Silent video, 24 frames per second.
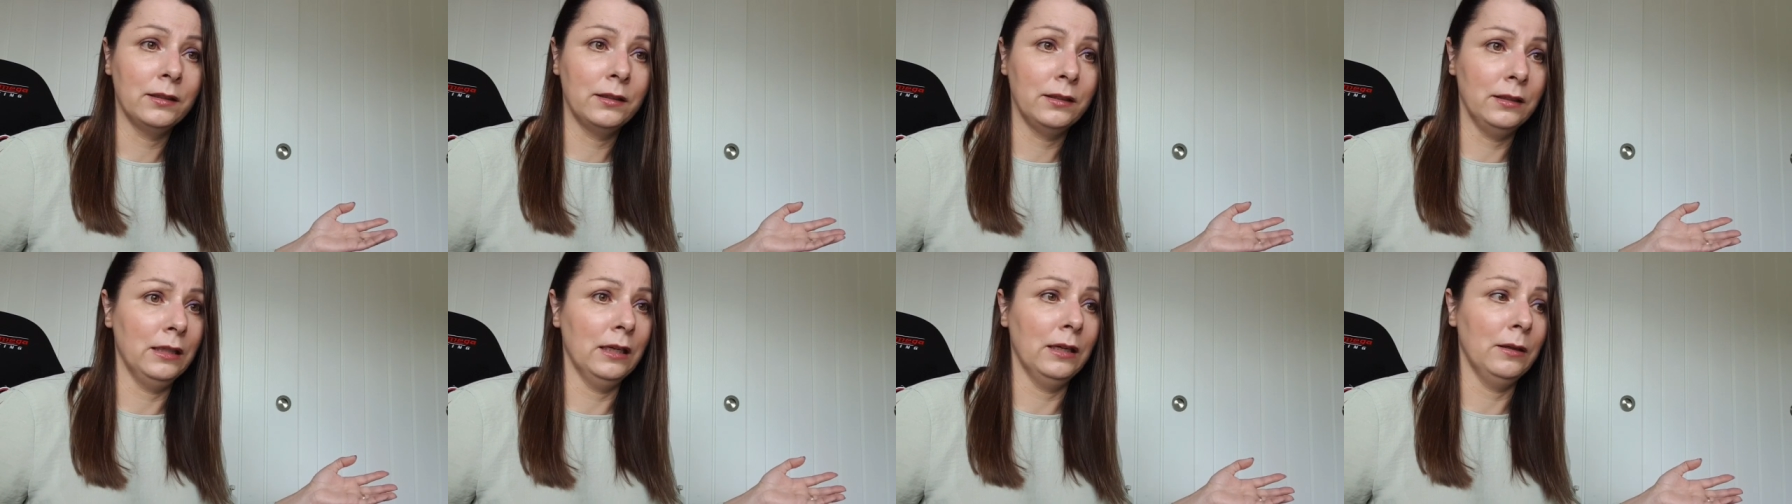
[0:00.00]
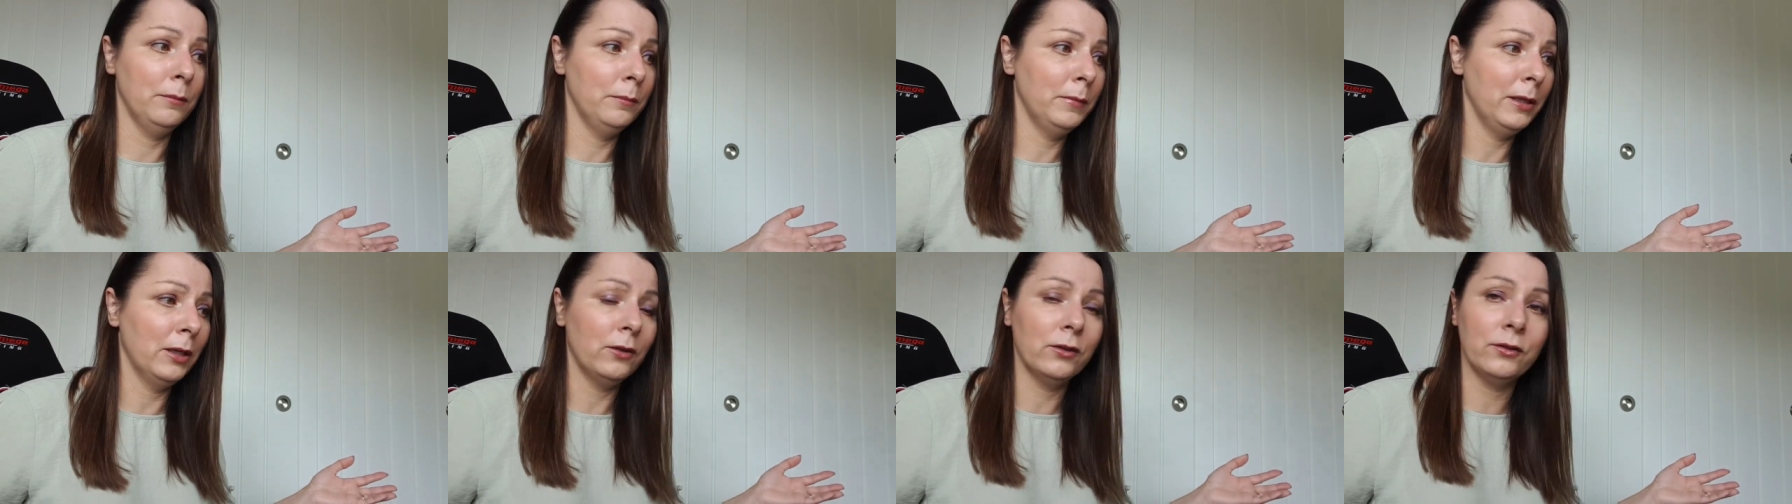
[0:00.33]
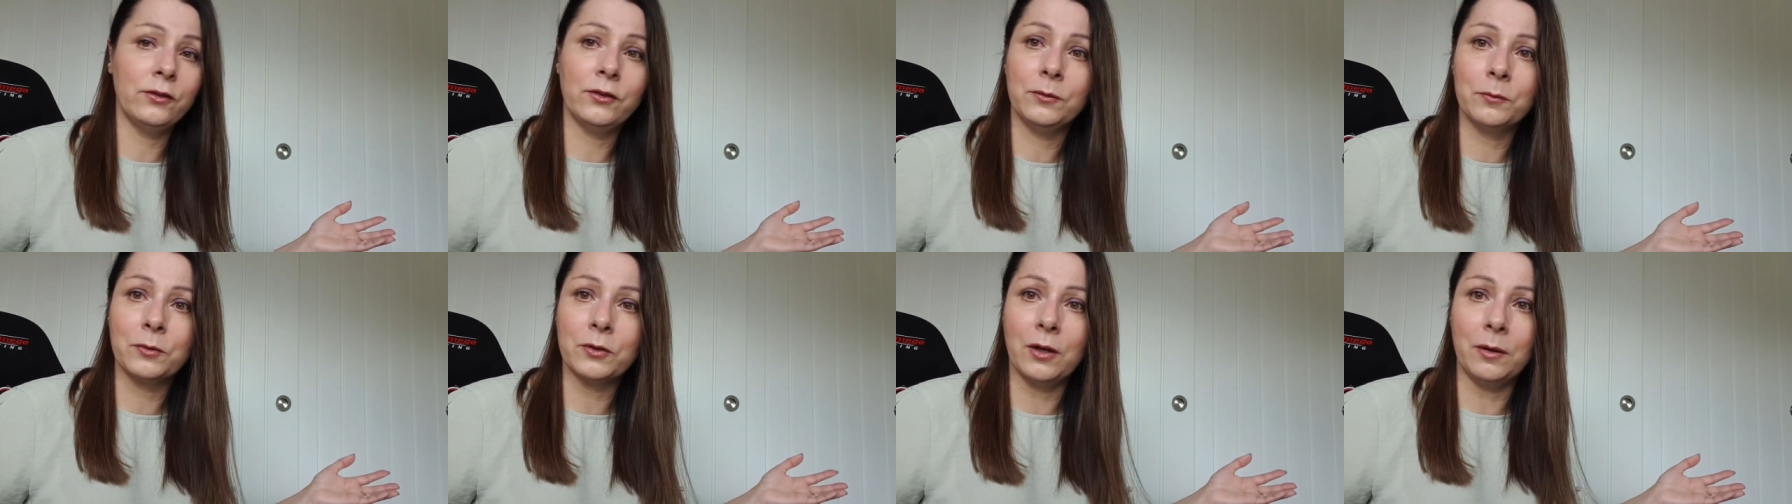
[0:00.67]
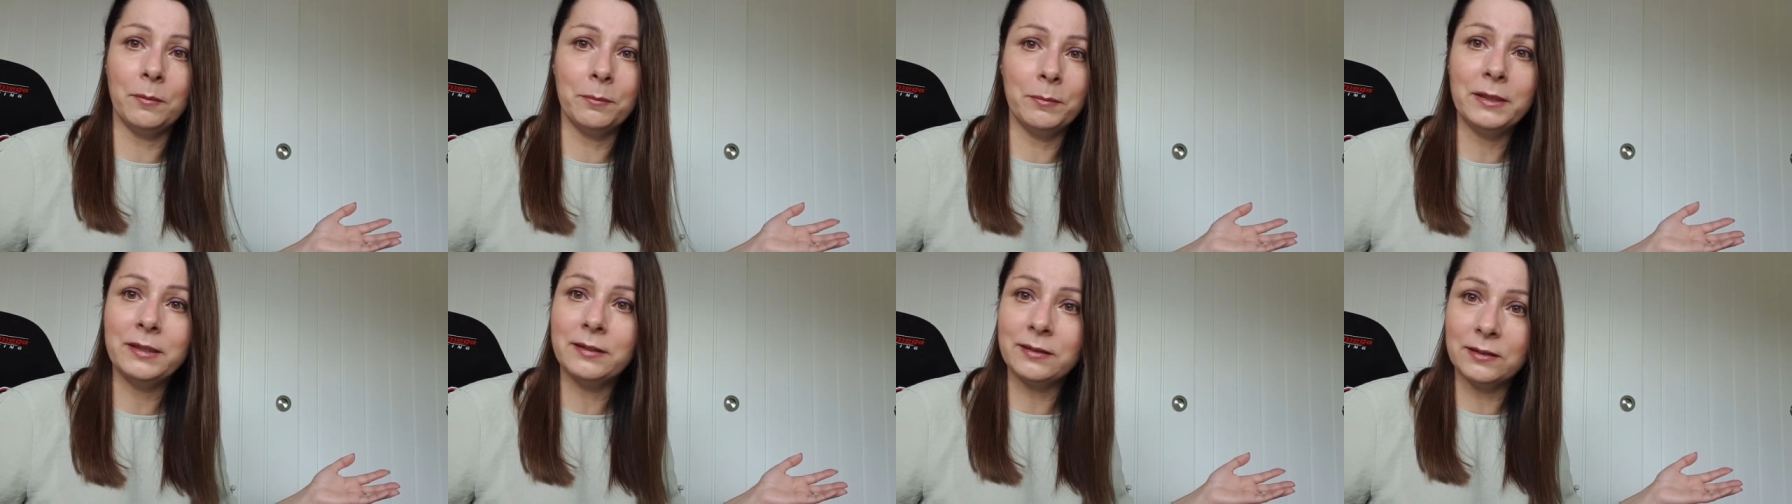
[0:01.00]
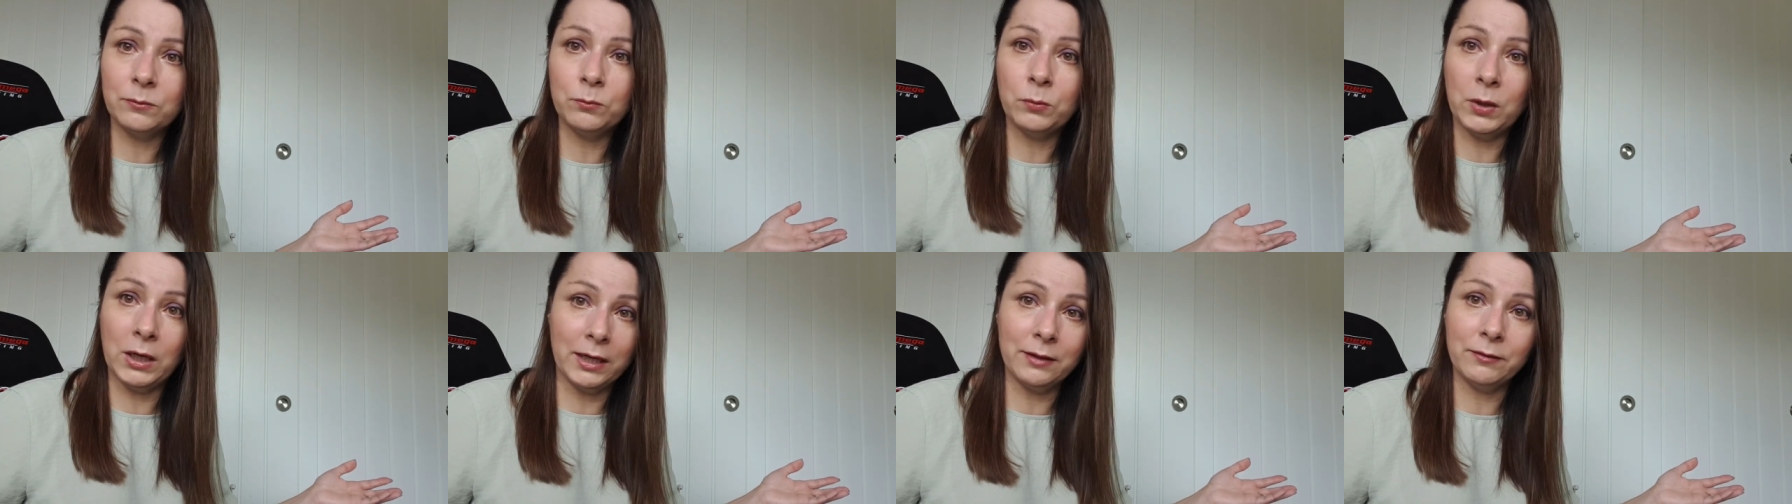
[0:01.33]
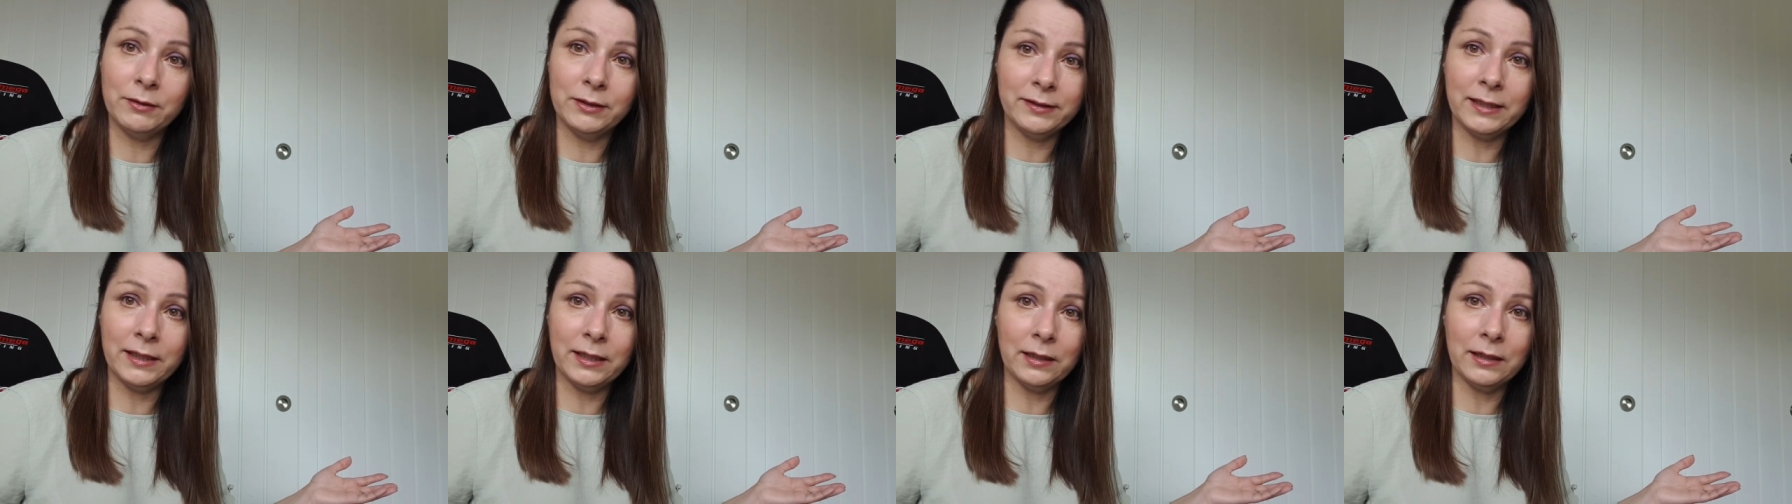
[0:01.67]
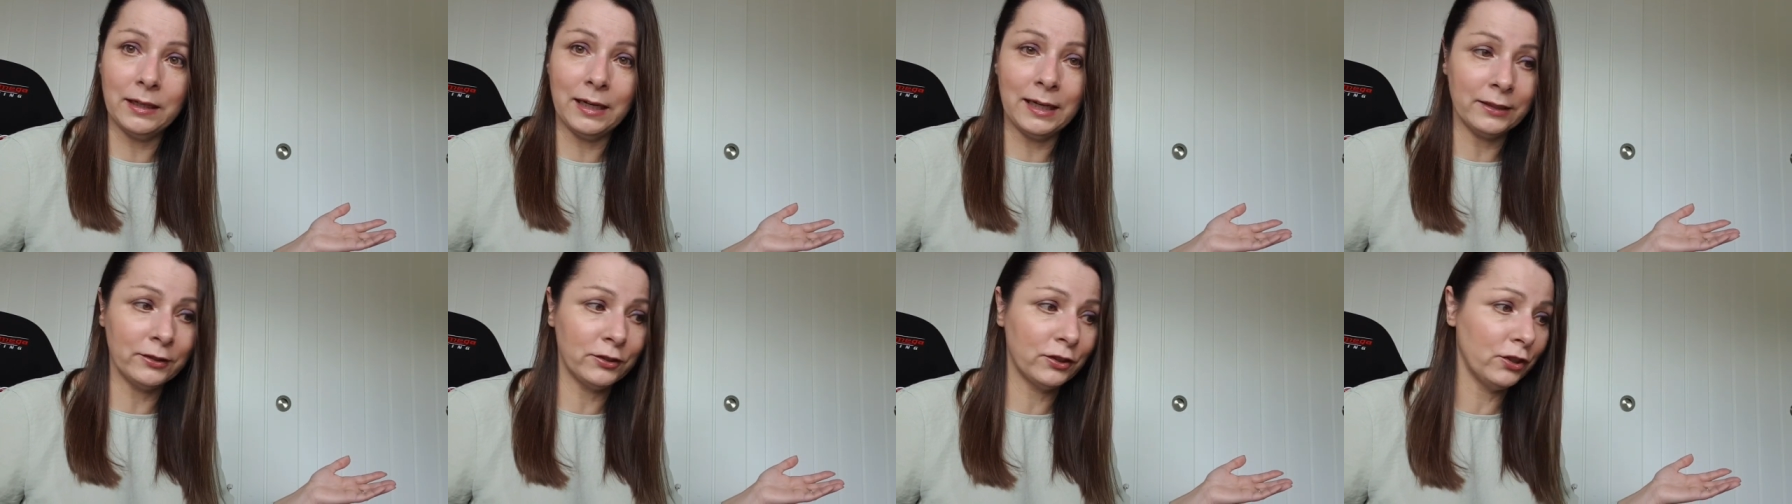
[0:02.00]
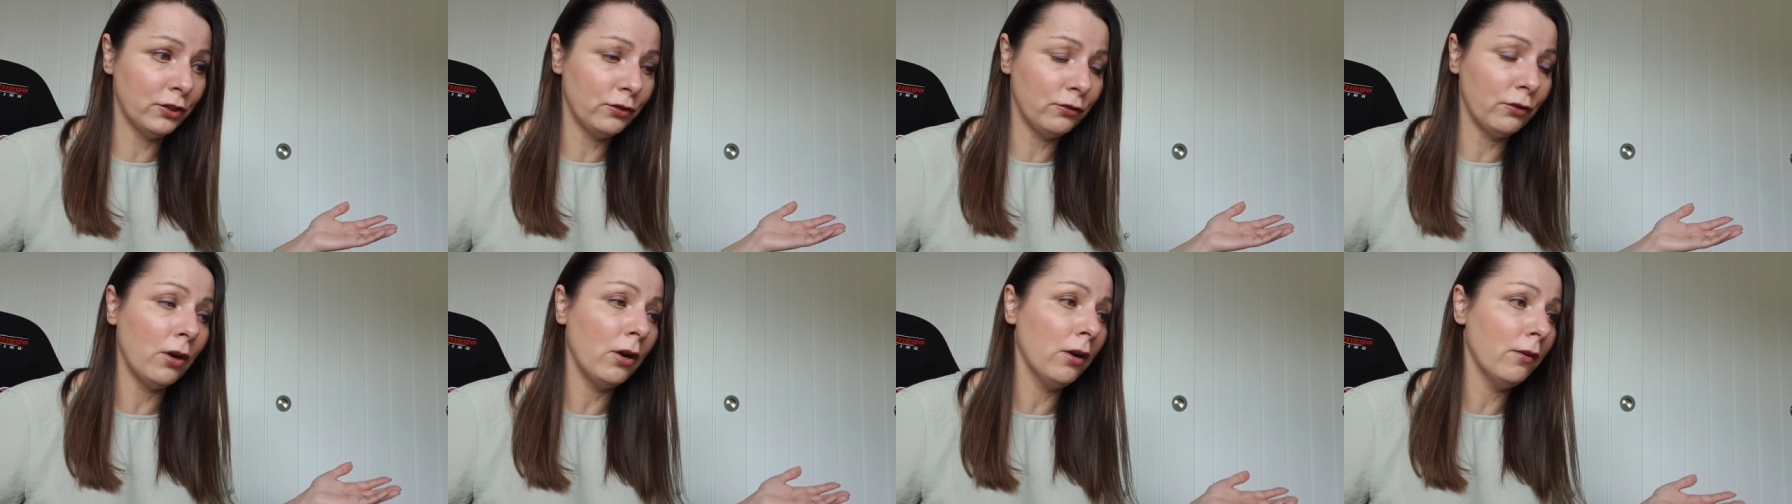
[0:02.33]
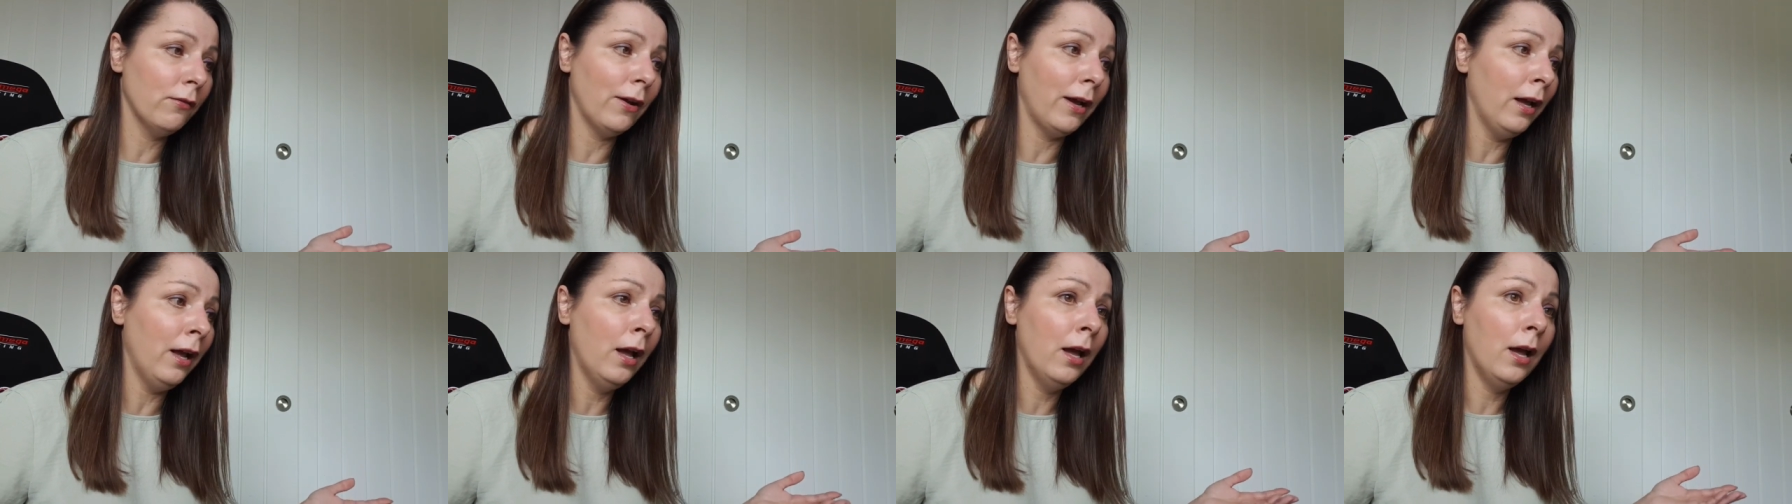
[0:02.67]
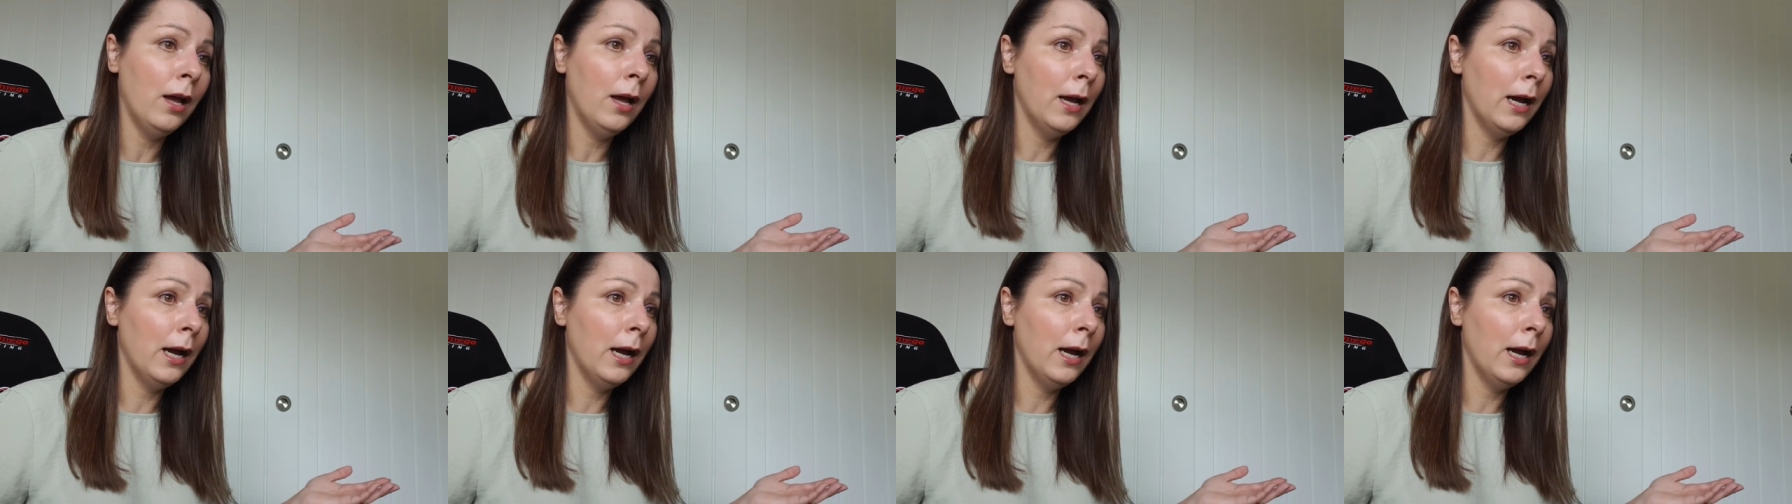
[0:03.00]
you know, my item's gone missing. Where is it? Ask your driver.